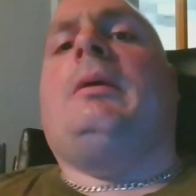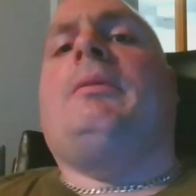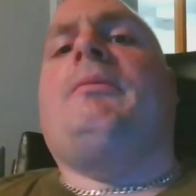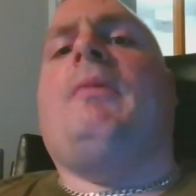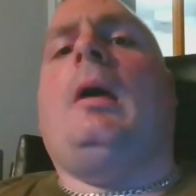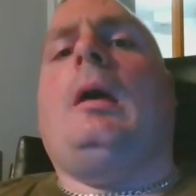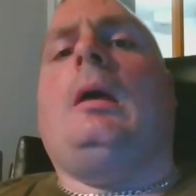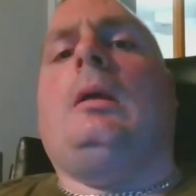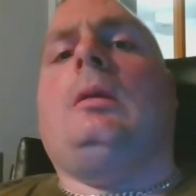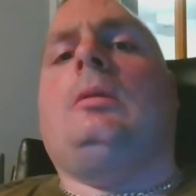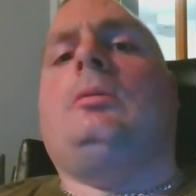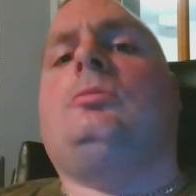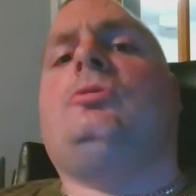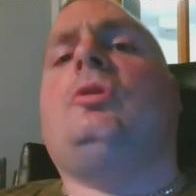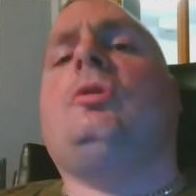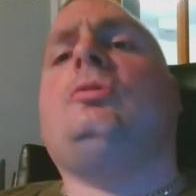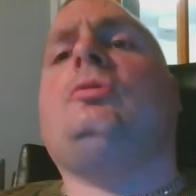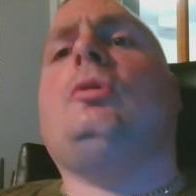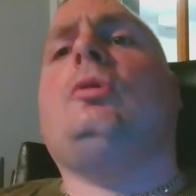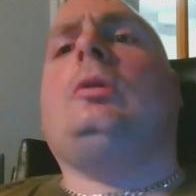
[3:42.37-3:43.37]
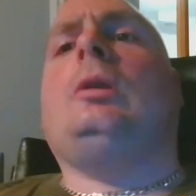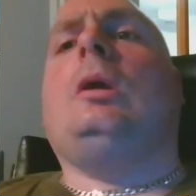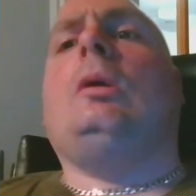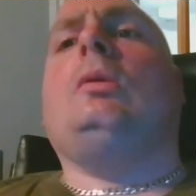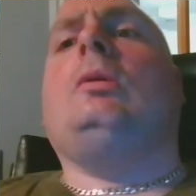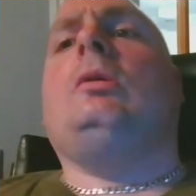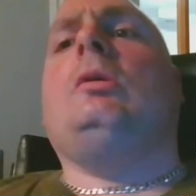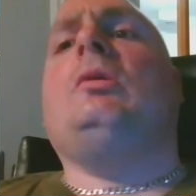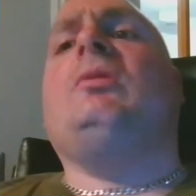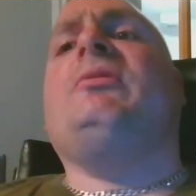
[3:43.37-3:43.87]
that
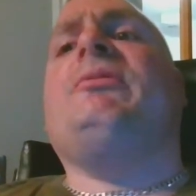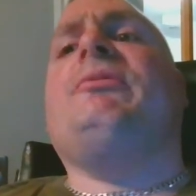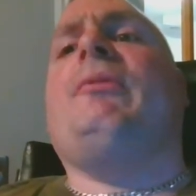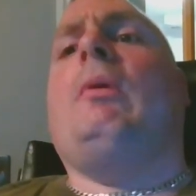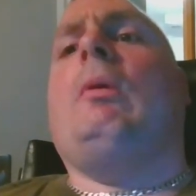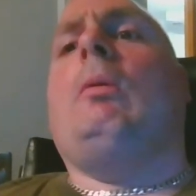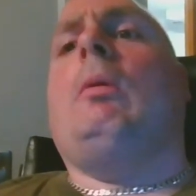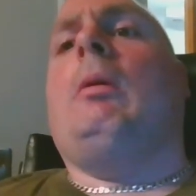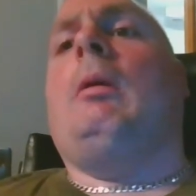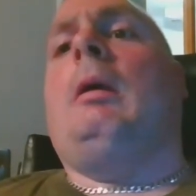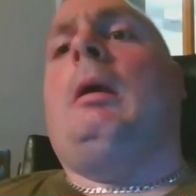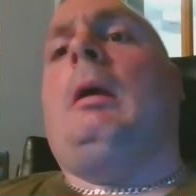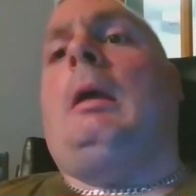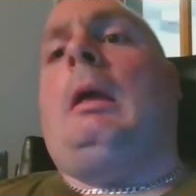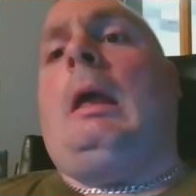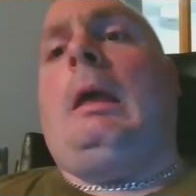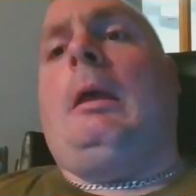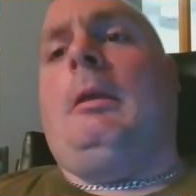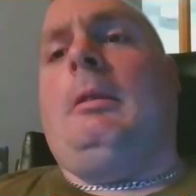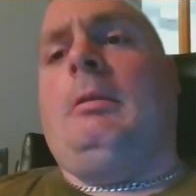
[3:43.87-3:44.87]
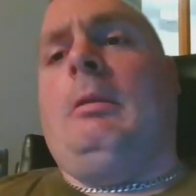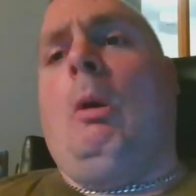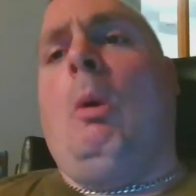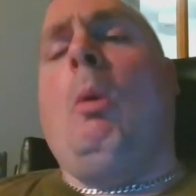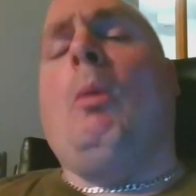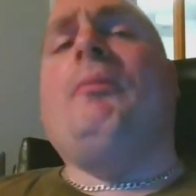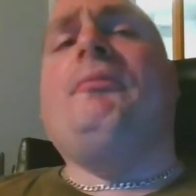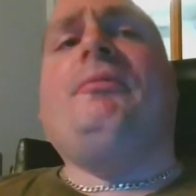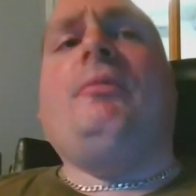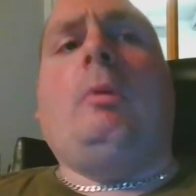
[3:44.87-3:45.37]
tutorial useful, and
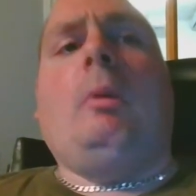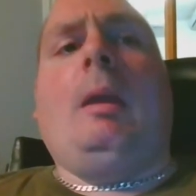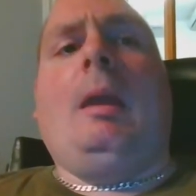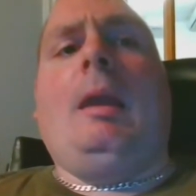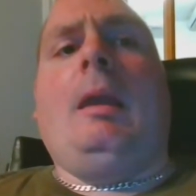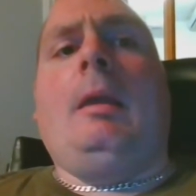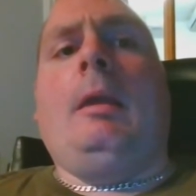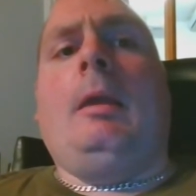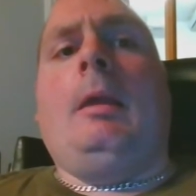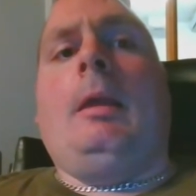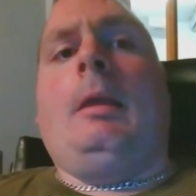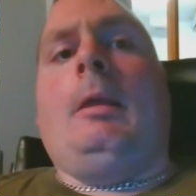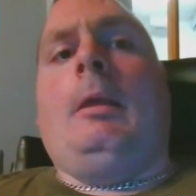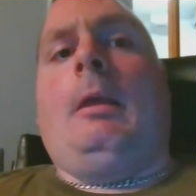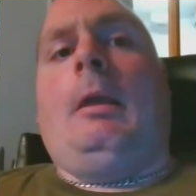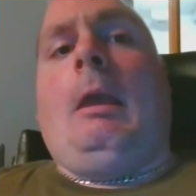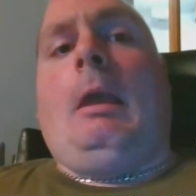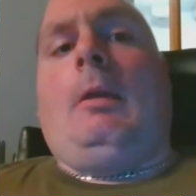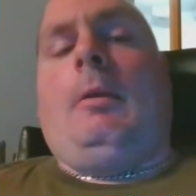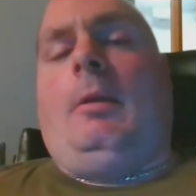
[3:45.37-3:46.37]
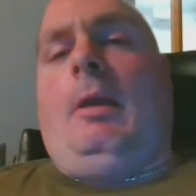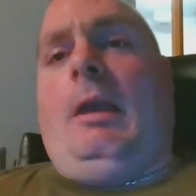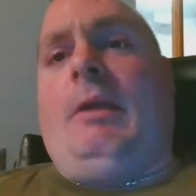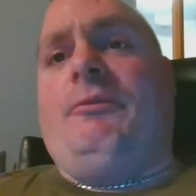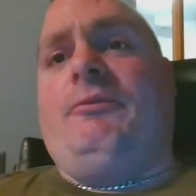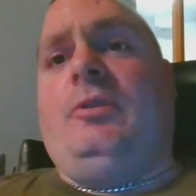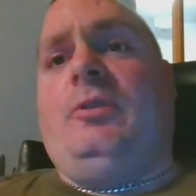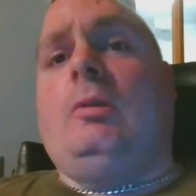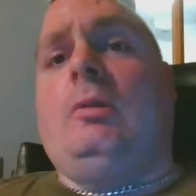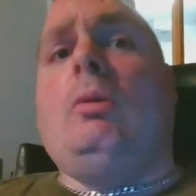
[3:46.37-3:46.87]
hopefully
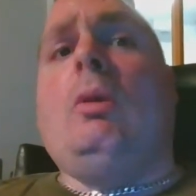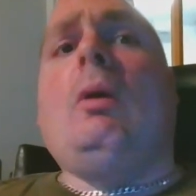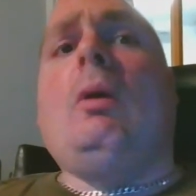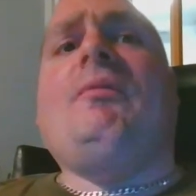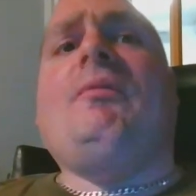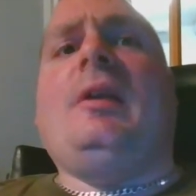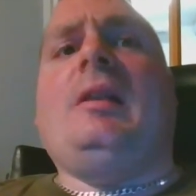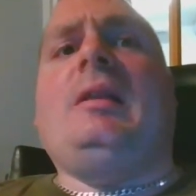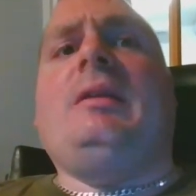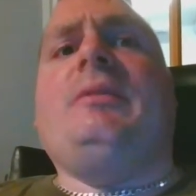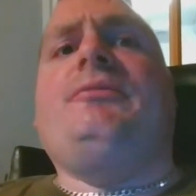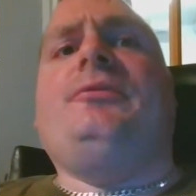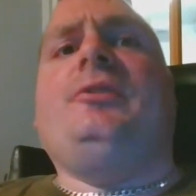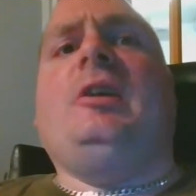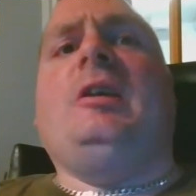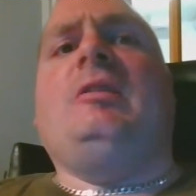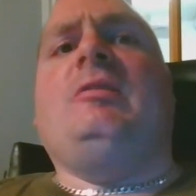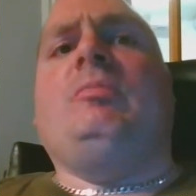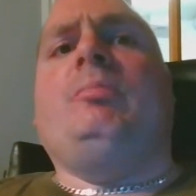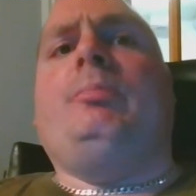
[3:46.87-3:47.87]
if you do have any freezing